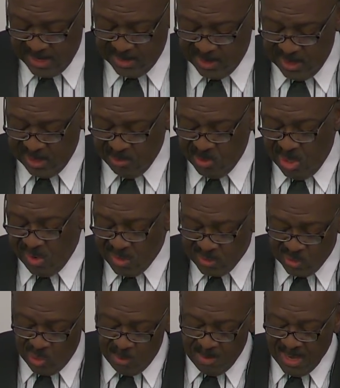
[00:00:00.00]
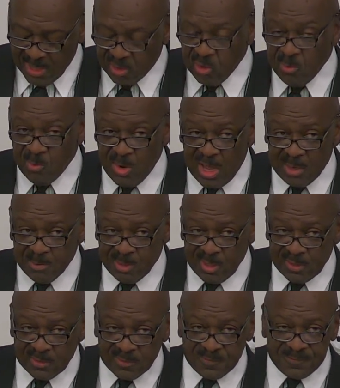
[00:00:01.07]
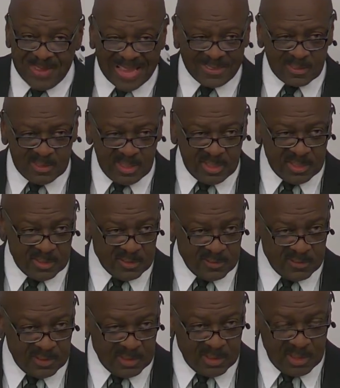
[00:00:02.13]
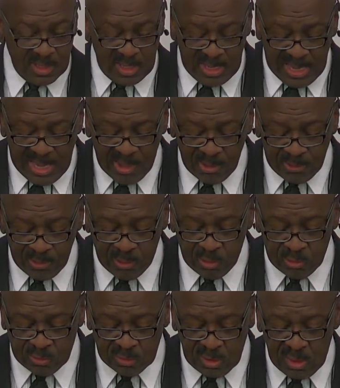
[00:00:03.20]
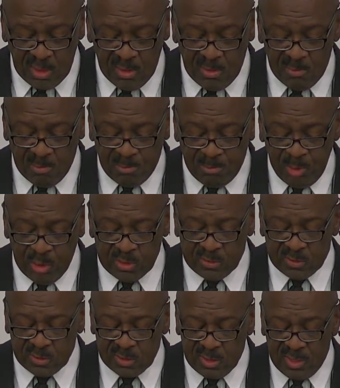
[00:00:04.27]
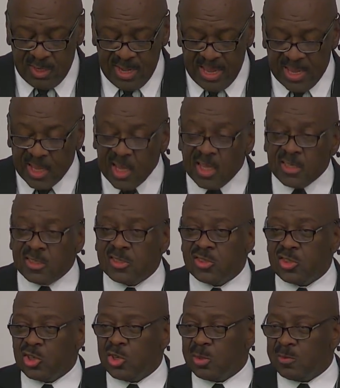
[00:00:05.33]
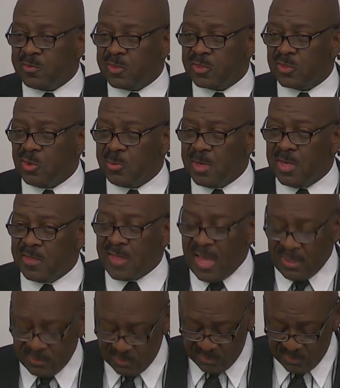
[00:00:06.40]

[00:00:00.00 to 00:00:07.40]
uh, we always go by Qumran because it's fascinating to see how those books lay undisturbed for so many thousands of